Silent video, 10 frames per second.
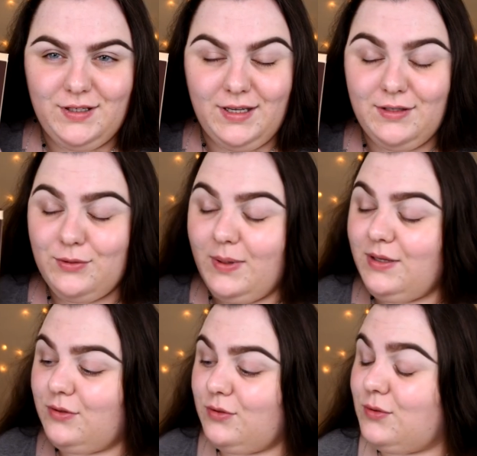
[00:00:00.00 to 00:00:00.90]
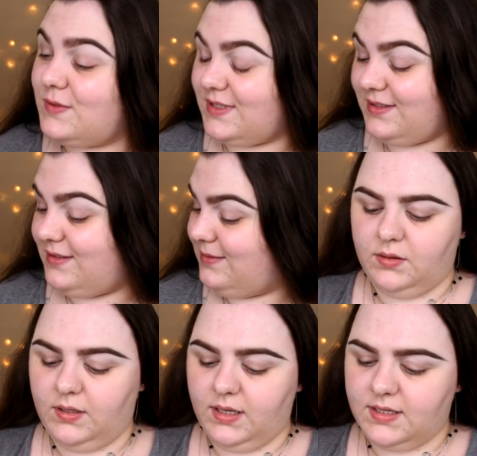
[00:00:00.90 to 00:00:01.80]
can't wait to use it.
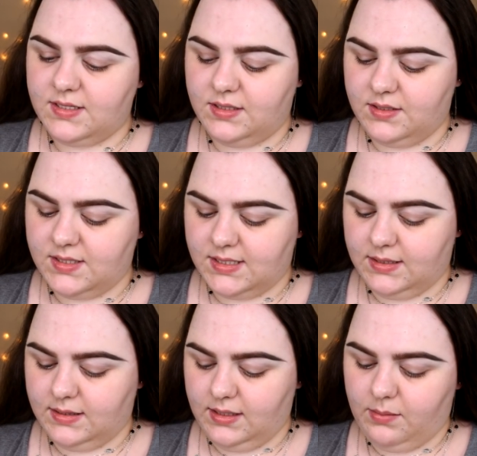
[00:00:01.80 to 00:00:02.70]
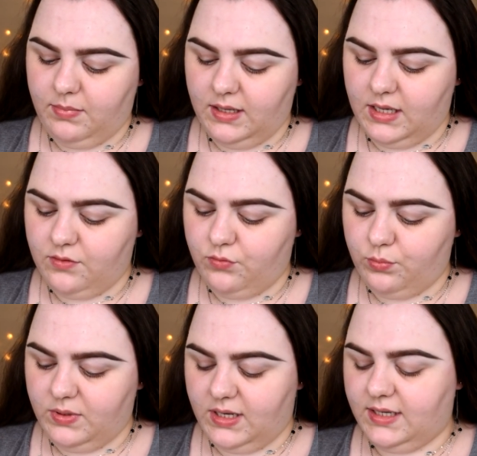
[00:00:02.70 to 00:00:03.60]
Next is Nabla
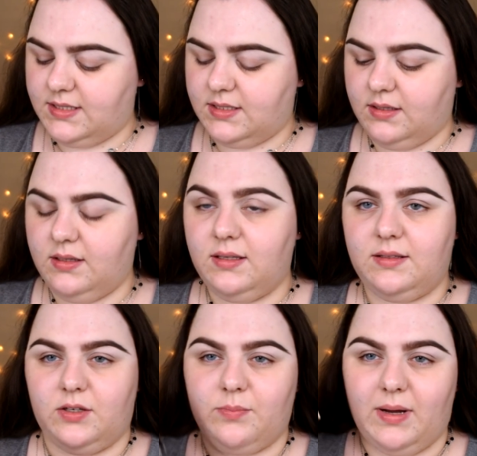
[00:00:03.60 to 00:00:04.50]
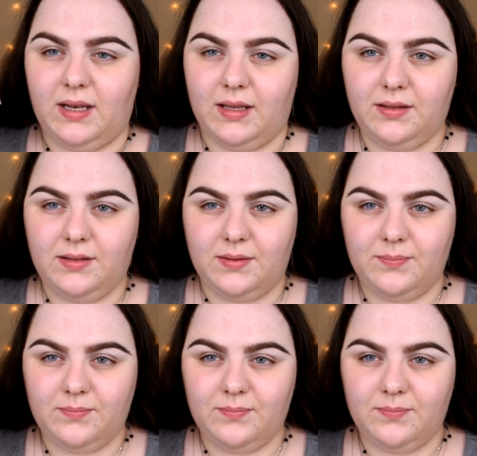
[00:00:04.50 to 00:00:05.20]
Ruby Lights Glitter Palette.